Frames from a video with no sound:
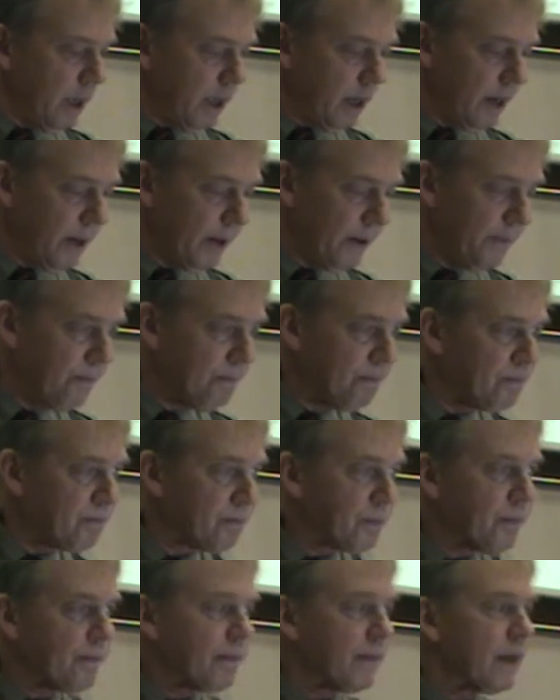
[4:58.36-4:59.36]

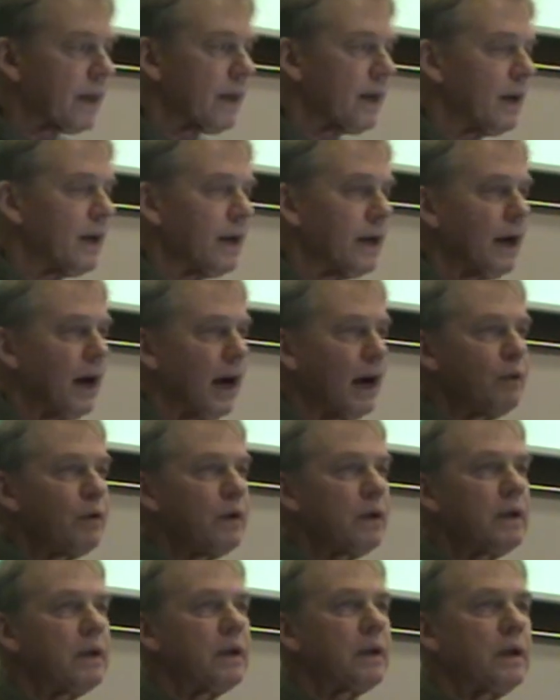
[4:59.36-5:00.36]
I
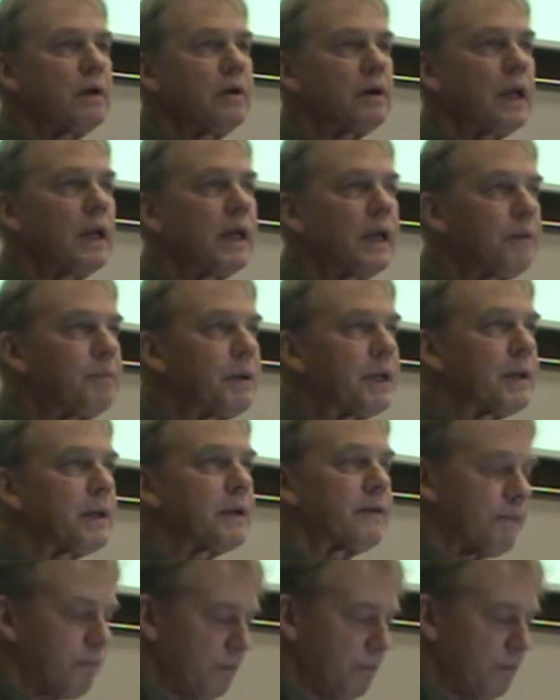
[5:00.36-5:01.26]
would look a little bit at